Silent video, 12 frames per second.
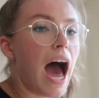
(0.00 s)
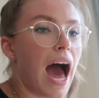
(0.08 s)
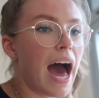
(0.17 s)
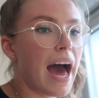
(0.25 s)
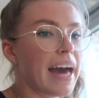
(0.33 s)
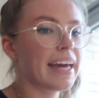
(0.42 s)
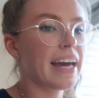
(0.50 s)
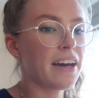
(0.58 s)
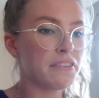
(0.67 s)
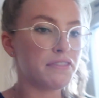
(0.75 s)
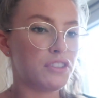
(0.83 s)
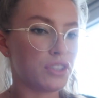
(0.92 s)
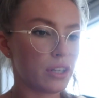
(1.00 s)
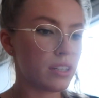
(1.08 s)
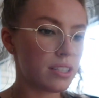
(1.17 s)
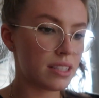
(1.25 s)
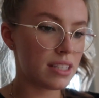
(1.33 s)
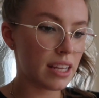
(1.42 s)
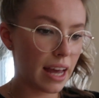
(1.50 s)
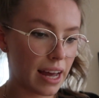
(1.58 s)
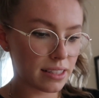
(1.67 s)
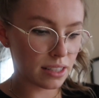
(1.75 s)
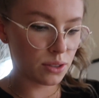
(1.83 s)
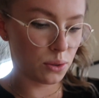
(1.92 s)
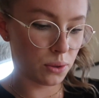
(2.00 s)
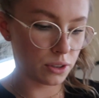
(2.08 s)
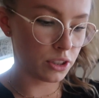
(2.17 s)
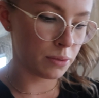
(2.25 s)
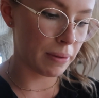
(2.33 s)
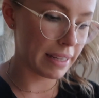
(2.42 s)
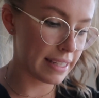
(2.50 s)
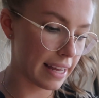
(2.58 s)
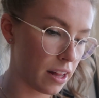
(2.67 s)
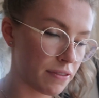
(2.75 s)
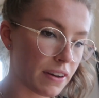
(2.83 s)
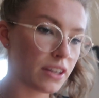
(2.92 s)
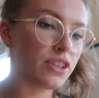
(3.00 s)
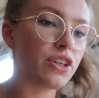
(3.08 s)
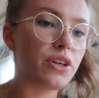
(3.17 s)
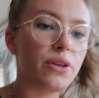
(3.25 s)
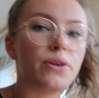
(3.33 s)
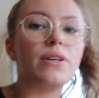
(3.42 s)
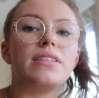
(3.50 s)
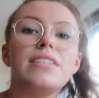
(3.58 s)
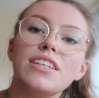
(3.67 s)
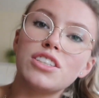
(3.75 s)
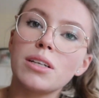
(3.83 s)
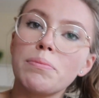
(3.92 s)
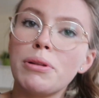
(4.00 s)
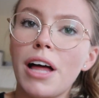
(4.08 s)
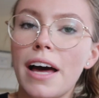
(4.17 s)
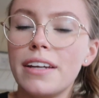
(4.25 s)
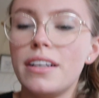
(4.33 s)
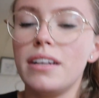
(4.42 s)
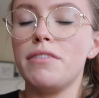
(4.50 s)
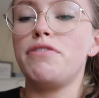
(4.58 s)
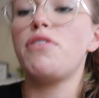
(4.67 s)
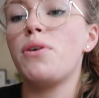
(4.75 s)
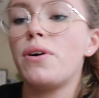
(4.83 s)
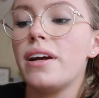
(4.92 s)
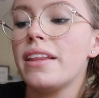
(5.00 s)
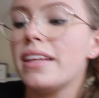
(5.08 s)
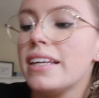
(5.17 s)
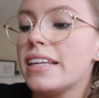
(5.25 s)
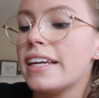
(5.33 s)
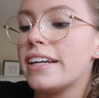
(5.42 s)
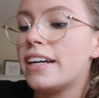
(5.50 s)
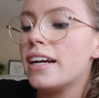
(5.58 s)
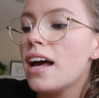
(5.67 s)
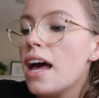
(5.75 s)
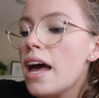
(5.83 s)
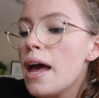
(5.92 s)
I have just sat and ordered myself a new teaching planner for the year,